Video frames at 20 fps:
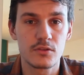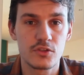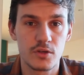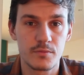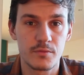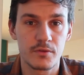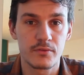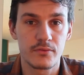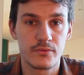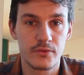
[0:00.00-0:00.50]

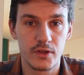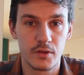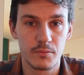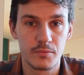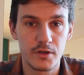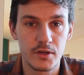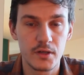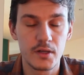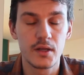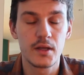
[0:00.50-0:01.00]
German
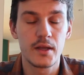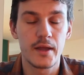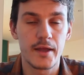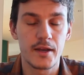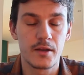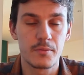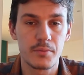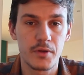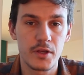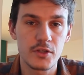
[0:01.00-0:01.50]
filmer
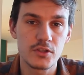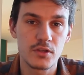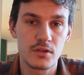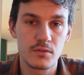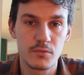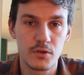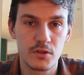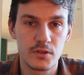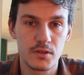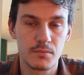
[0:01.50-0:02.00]
and a
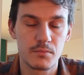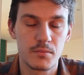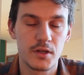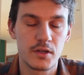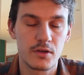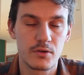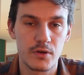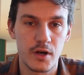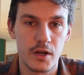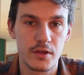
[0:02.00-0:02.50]
passionate mountain
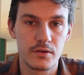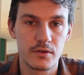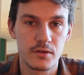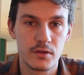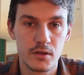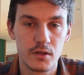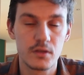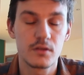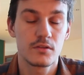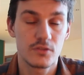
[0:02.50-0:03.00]
bike rider,
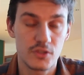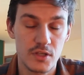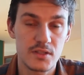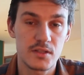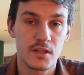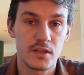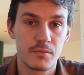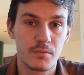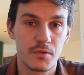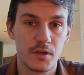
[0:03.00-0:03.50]
just
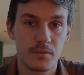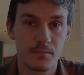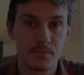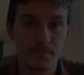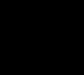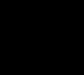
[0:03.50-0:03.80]
like me.